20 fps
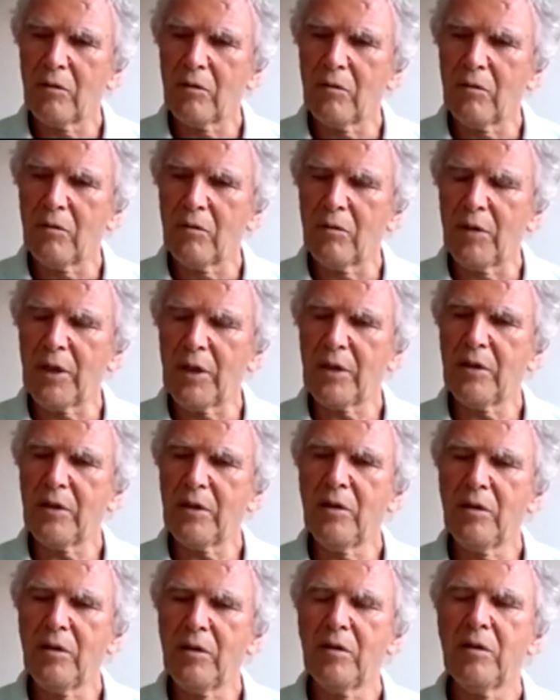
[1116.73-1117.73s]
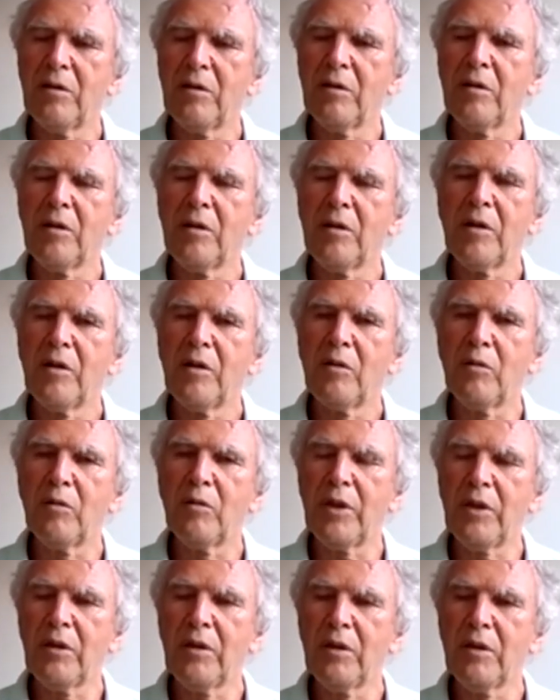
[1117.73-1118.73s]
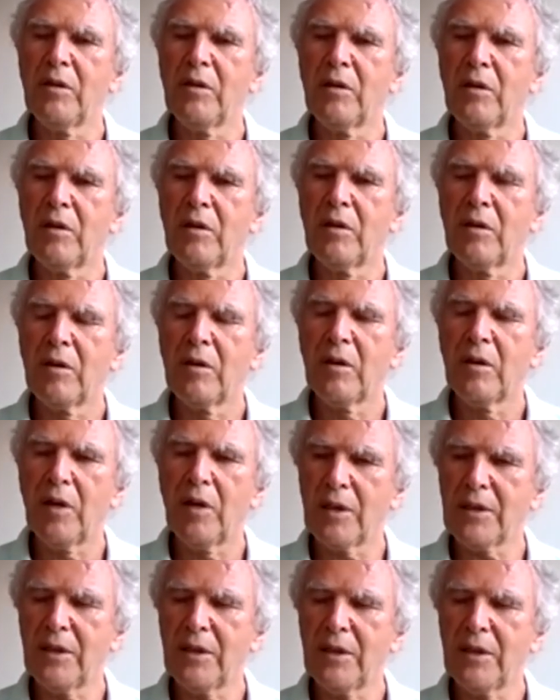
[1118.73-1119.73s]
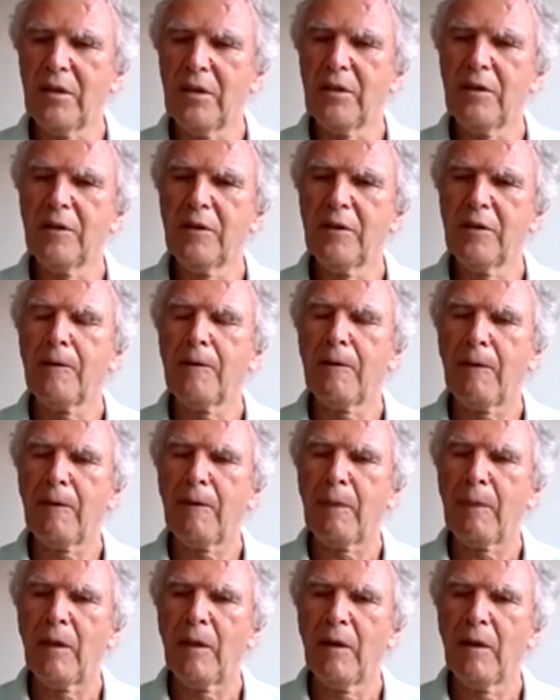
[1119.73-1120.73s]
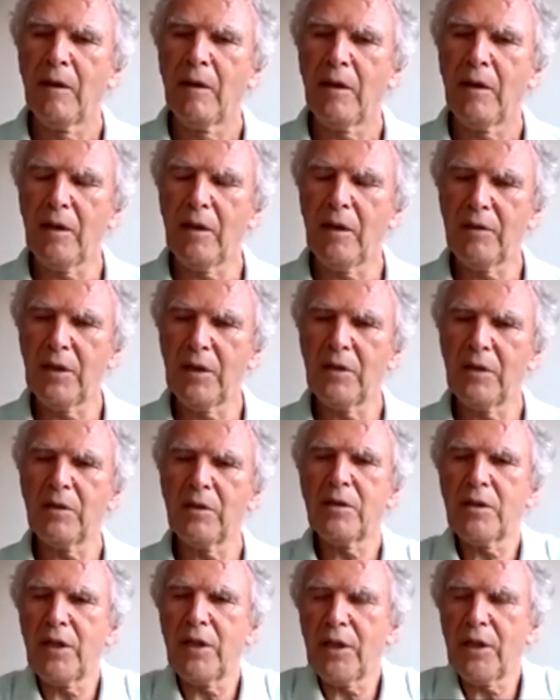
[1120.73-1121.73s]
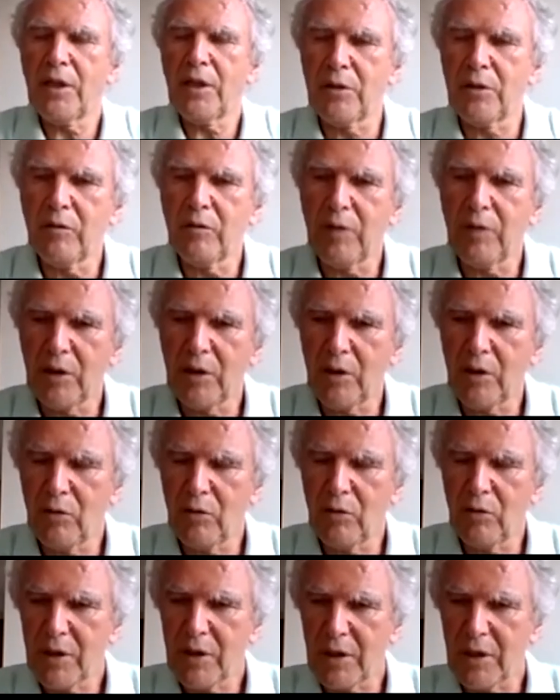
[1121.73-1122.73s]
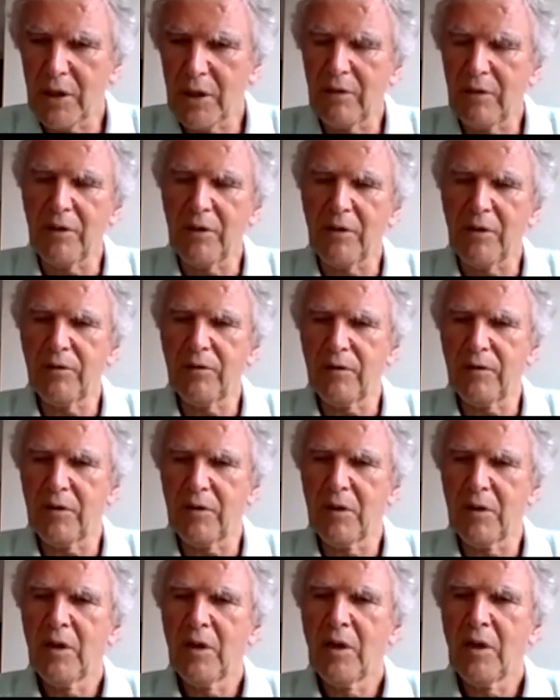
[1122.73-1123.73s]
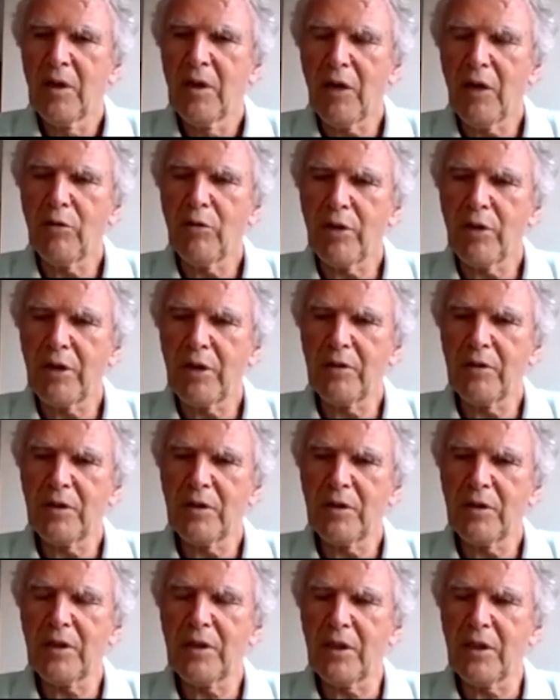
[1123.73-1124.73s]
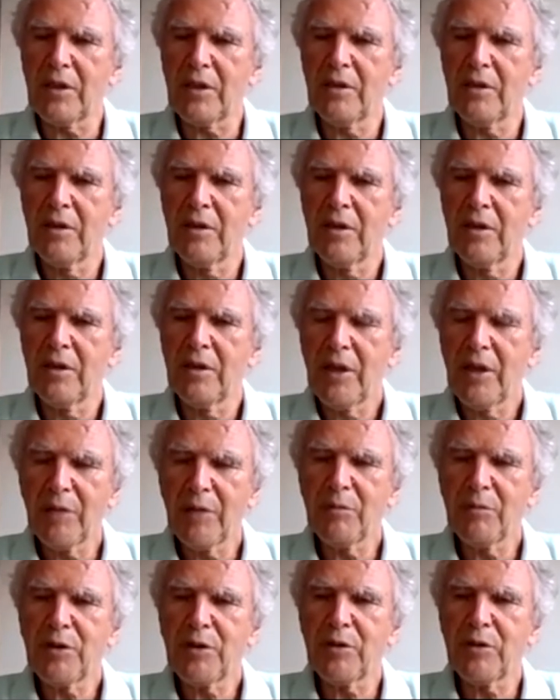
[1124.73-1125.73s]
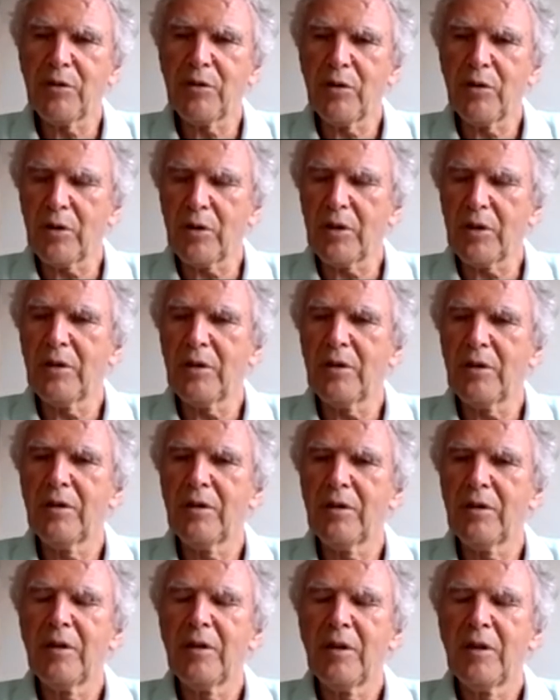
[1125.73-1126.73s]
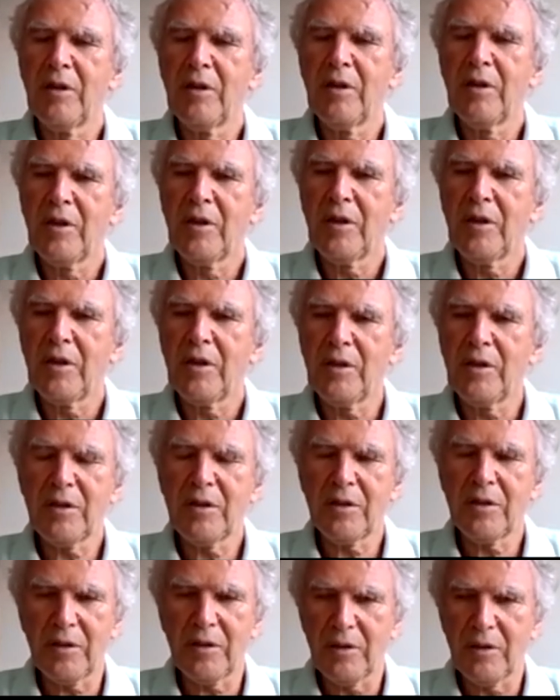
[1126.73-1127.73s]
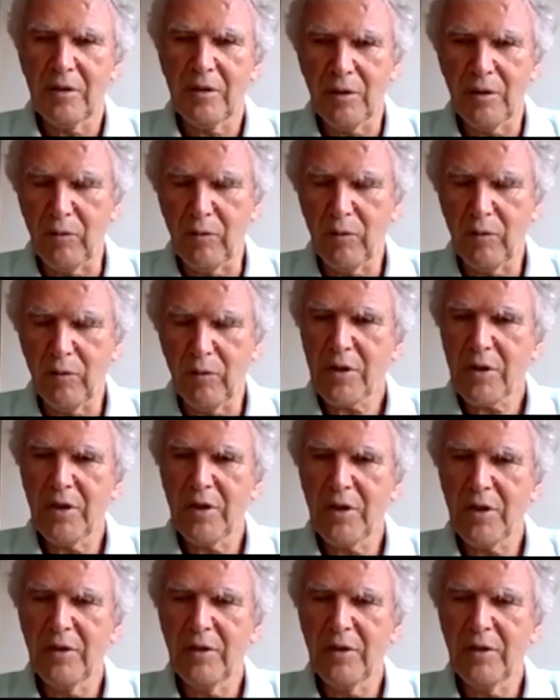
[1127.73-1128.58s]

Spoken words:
when we ask if the intersection of unknown set with our given set empty or not is the worst